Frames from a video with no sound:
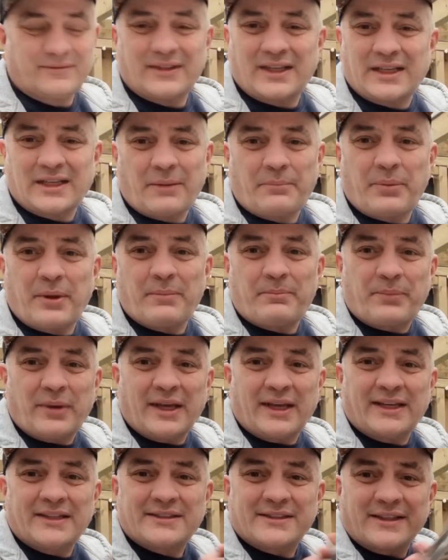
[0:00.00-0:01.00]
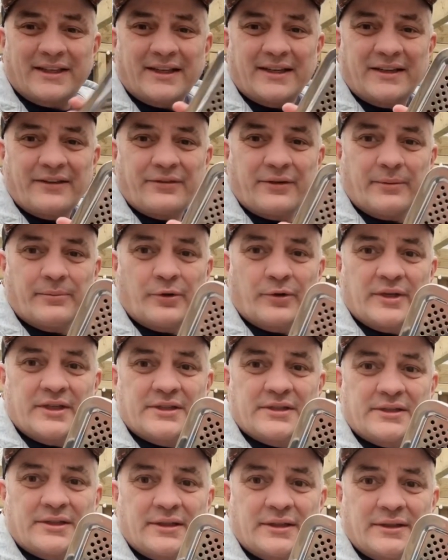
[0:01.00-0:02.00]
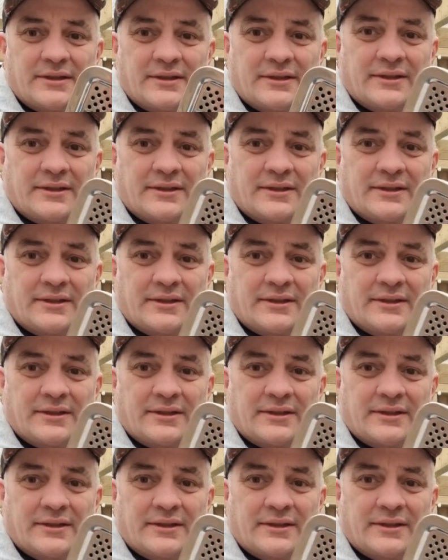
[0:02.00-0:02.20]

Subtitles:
it's a bit big, isn't it, if I'm honest?